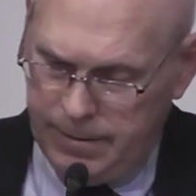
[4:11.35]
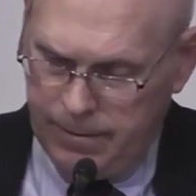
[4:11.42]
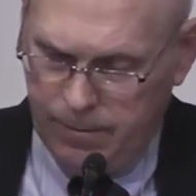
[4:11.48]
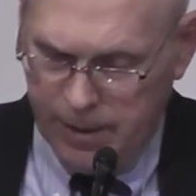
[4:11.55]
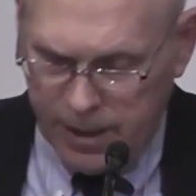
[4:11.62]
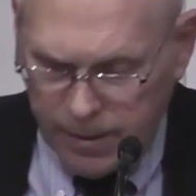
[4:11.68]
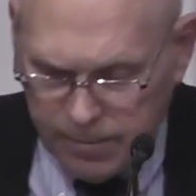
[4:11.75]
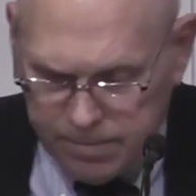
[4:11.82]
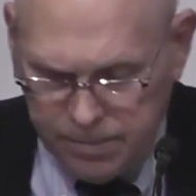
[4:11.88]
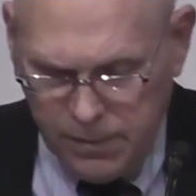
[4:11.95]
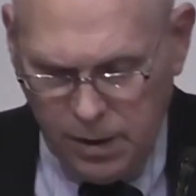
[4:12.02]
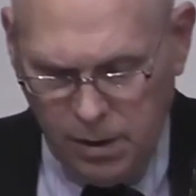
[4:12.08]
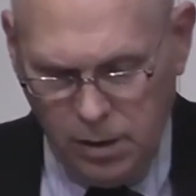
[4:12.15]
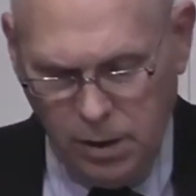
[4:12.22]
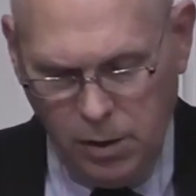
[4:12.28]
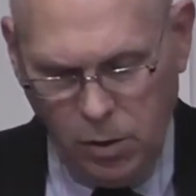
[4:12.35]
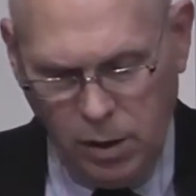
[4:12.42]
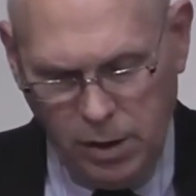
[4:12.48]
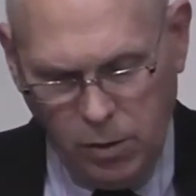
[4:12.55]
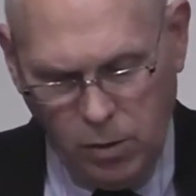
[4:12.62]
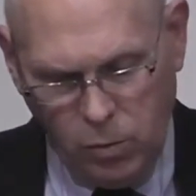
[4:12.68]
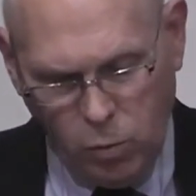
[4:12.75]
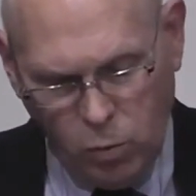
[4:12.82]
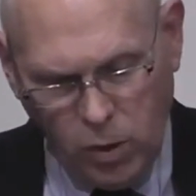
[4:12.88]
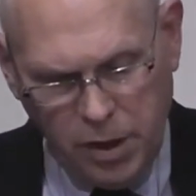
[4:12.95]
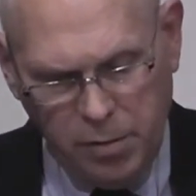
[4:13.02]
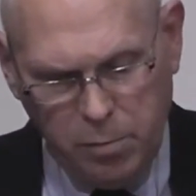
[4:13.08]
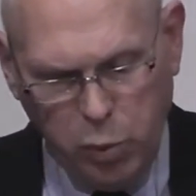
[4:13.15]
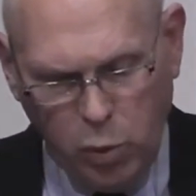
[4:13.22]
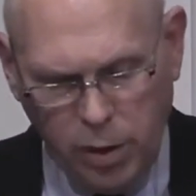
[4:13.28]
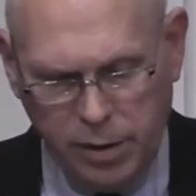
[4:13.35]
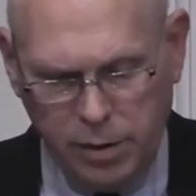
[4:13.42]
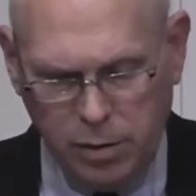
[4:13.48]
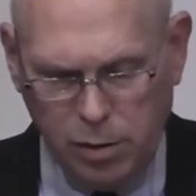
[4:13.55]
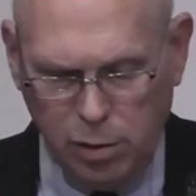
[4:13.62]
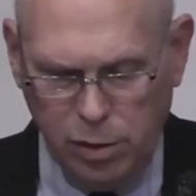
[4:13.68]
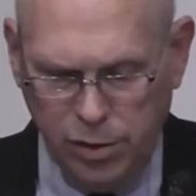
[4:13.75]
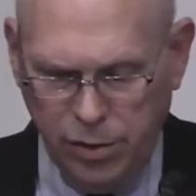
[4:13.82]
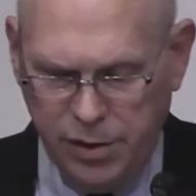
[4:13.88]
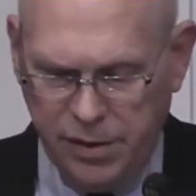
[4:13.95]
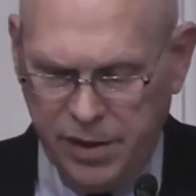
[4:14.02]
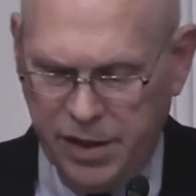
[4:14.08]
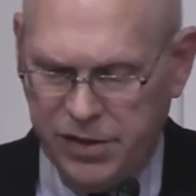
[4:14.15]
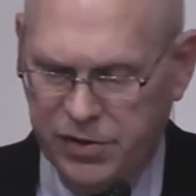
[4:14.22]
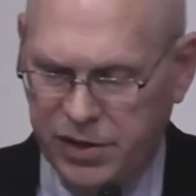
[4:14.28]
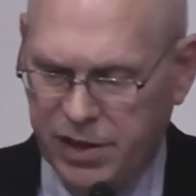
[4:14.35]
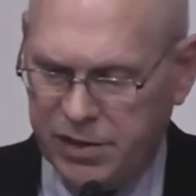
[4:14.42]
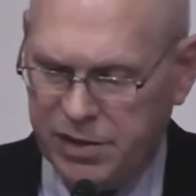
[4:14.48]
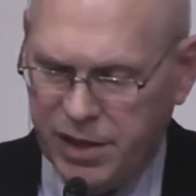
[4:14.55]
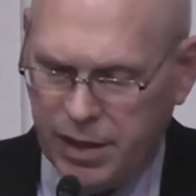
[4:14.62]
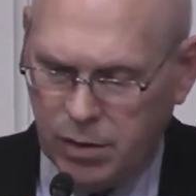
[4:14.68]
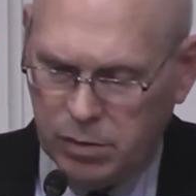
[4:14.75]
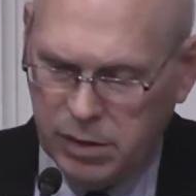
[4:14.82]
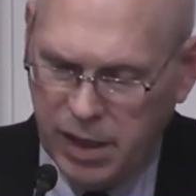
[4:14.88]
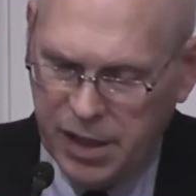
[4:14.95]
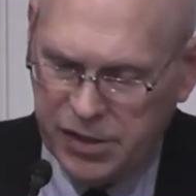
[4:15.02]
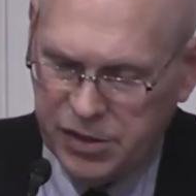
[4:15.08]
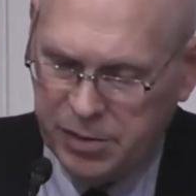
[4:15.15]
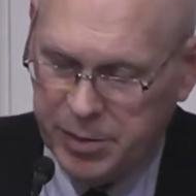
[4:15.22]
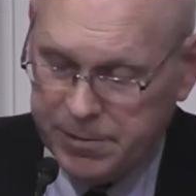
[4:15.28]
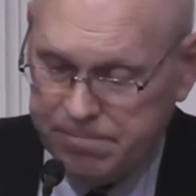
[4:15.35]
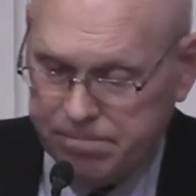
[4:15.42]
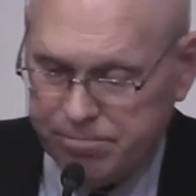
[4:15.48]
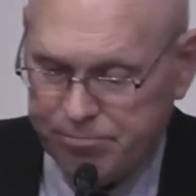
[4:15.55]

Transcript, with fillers: Well, one important clue to this is the Old Testament.